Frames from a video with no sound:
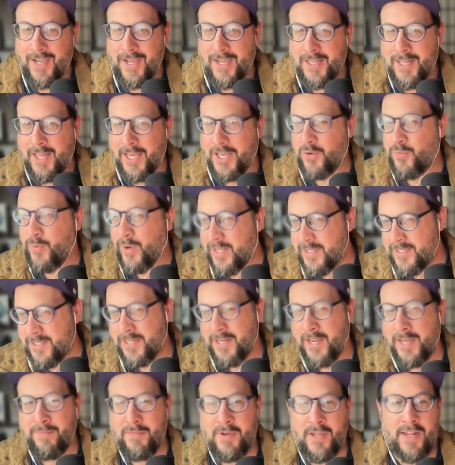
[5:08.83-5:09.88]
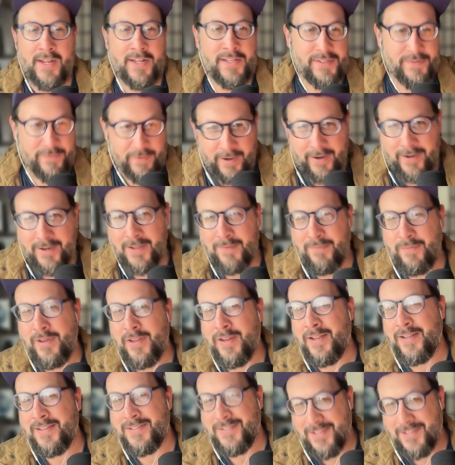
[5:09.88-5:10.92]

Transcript: Like Wednesday night meetings, Friday night meetings,